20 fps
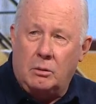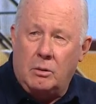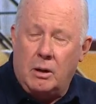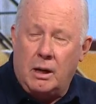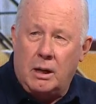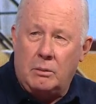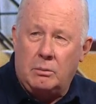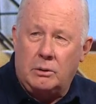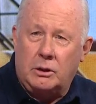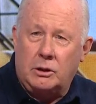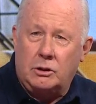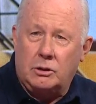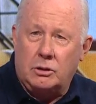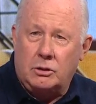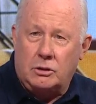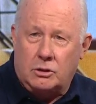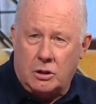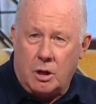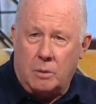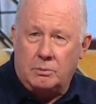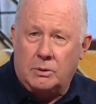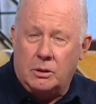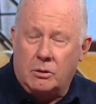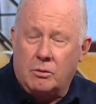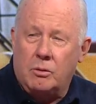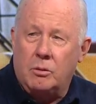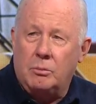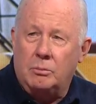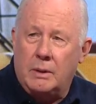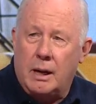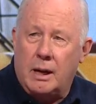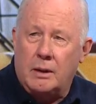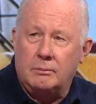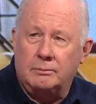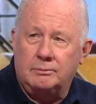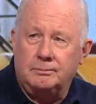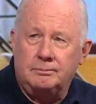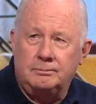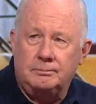the way, but they should top the group now.